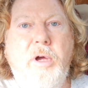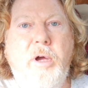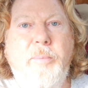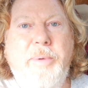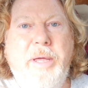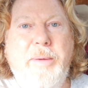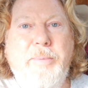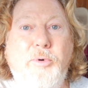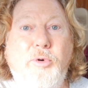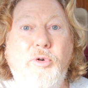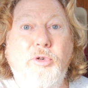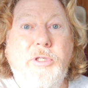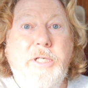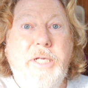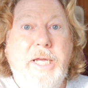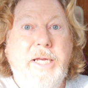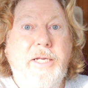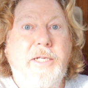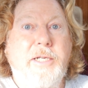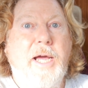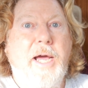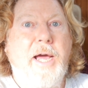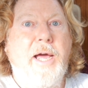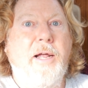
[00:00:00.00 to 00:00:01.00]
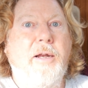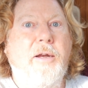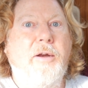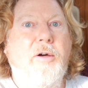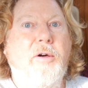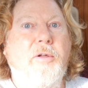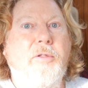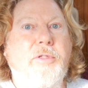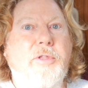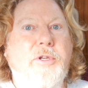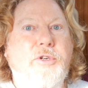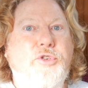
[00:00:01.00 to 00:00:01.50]
a bit more detail
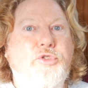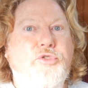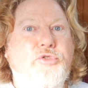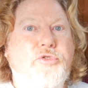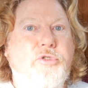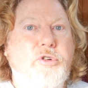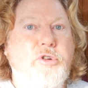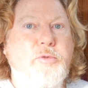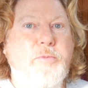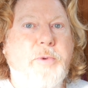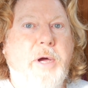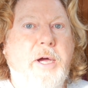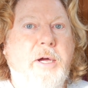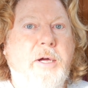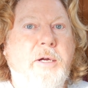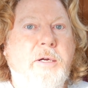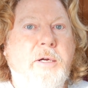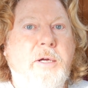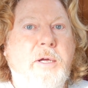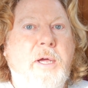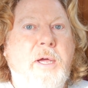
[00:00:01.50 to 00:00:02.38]
on the Truma